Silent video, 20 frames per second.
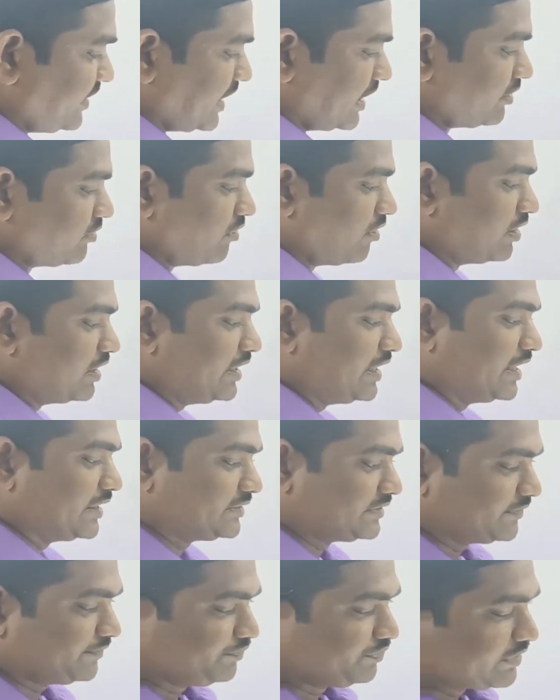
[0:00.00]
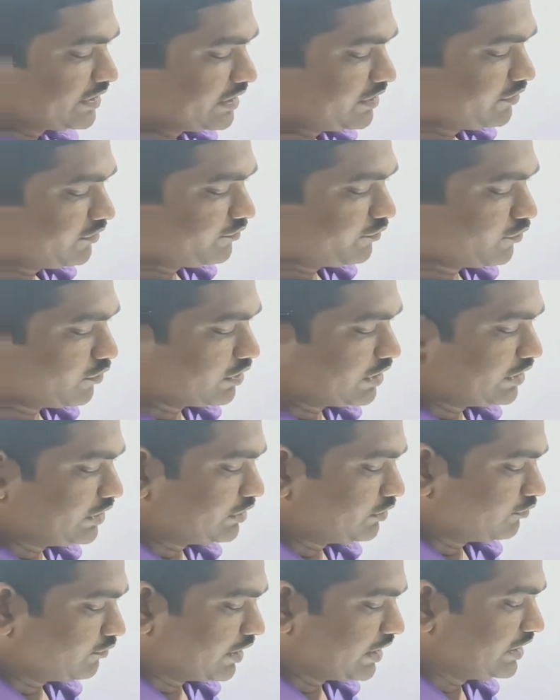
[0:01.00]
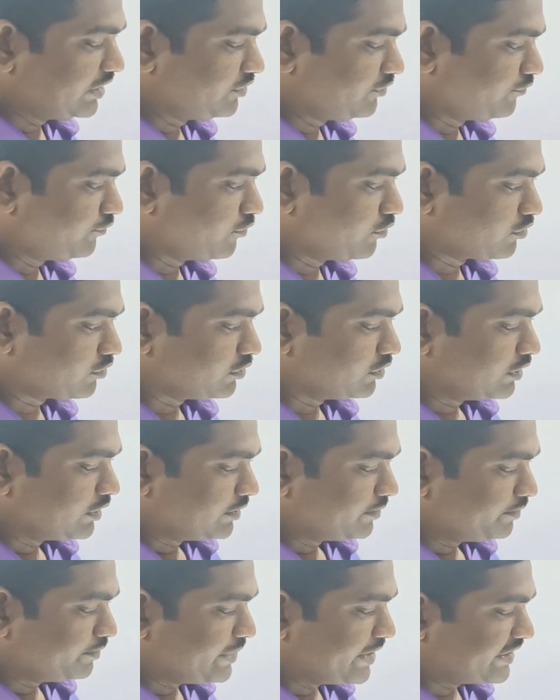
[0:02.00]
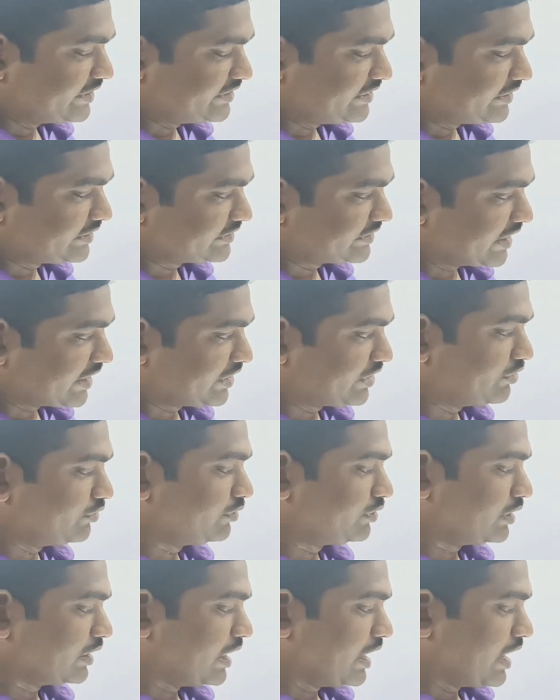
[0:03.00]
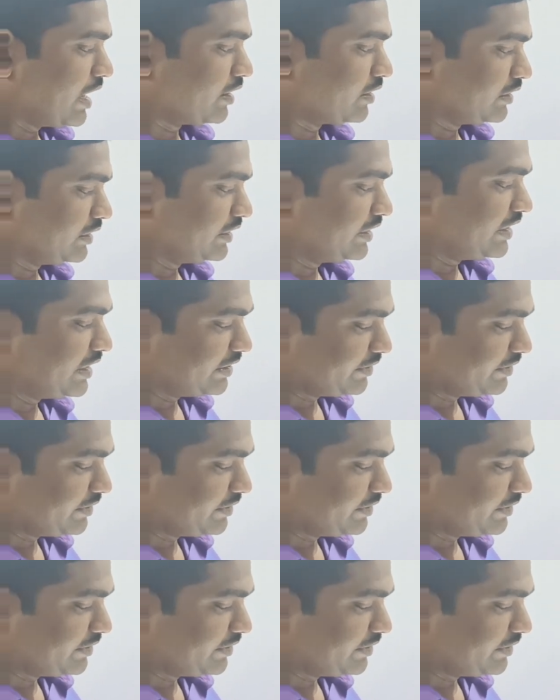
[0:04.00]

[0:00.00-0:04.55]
we can call it as 1 into 4 basic circuit or